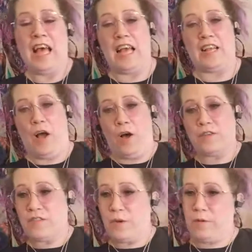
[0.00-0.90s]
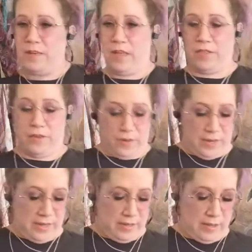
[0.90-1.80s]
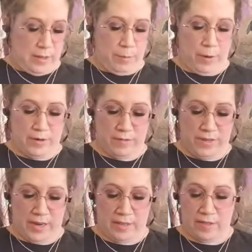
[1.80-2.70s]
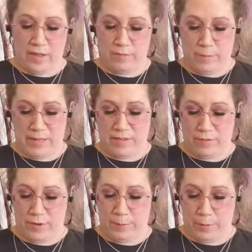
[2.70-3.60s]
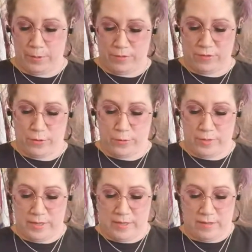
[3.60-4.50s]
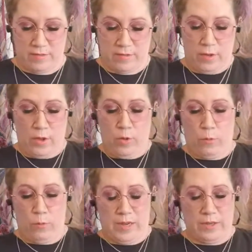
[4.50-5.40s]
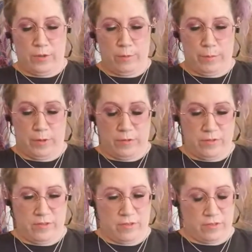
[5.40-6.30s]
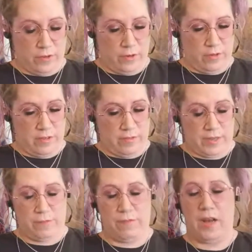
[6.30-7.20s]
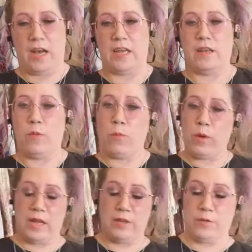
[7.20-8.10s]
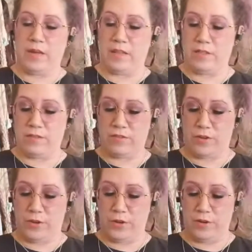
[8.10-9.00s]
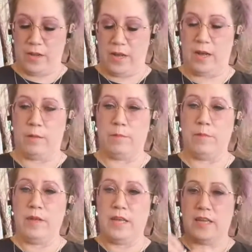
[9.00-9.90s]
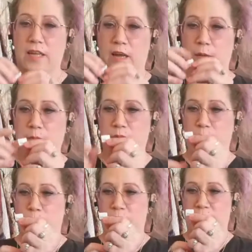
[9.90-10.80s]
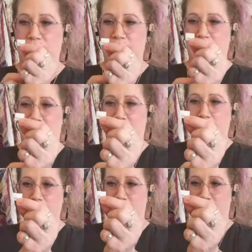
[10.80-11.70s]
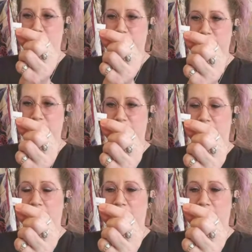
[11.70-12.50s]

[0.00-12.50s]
And also another part of it I love, makes it very personal, is when you purchase a skirt, see if I can find, when you get the skirt, it comes with the name of the